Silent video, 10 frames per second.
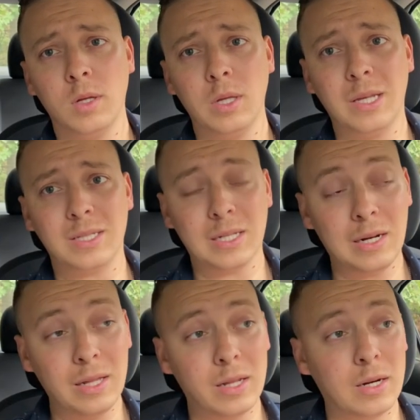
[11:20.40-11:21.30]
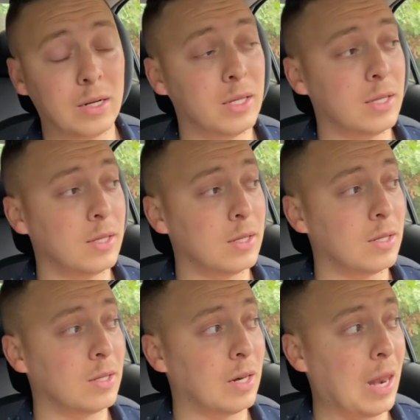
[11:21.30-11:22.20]
is literally
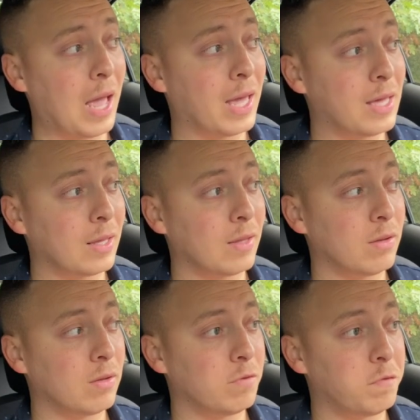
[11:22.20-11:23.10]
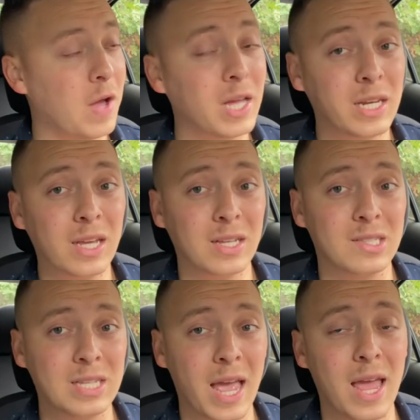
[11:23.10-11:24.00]
like finding a
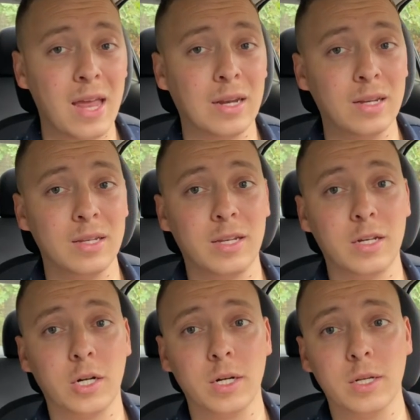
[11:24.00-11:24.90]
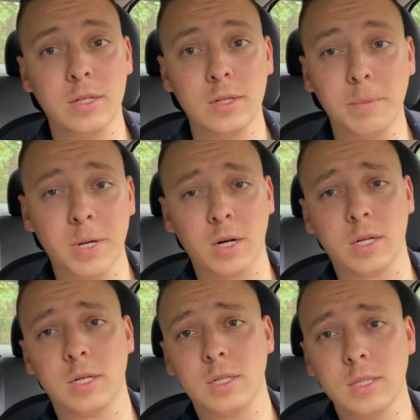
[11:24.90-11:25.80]
10 here in America.